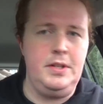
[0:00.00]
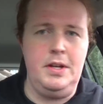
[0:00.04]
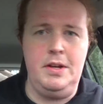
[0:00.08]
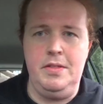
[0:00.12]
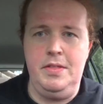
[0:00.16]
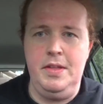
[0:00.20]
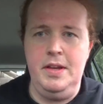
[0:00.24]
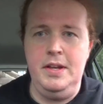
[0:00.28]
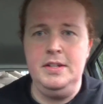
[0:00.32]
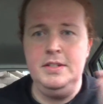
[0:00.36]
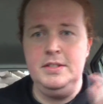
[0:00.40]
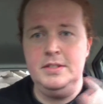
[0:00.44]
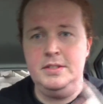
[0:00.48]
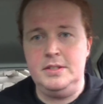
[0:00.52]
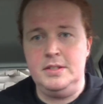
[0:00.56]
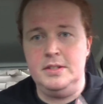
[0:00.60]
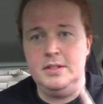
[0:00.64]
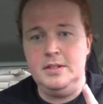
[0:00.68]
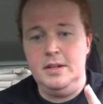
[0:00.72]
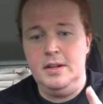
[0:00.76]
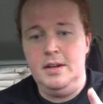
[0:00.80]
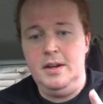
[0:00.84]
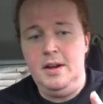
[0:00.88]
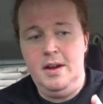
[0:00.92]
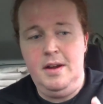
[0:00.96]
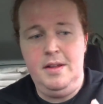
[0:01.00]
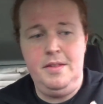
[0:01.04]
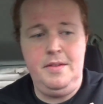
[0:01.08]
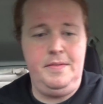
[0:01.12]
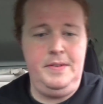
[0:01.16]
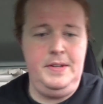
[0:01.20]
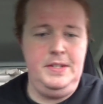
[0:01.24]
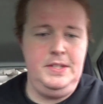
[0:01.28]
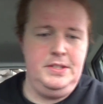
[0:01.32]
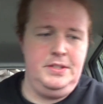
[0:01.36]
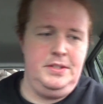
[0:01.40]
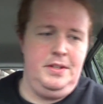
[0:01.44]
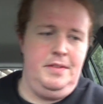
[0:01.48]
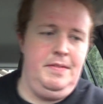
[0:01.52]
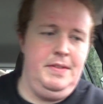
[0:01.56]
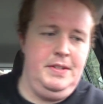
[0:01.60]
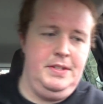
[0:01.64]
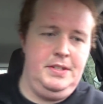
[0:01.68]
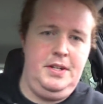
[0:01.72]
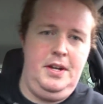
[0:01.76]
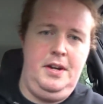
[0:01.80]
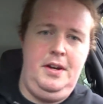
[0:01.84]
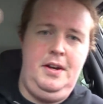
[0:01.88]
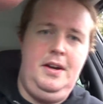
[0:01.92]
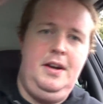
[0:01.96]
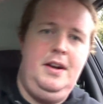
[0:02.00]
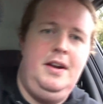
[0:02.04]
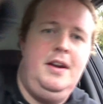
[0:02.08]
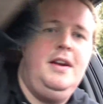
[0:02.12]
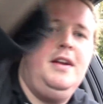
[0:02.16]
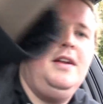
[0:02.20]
So, other features of this car.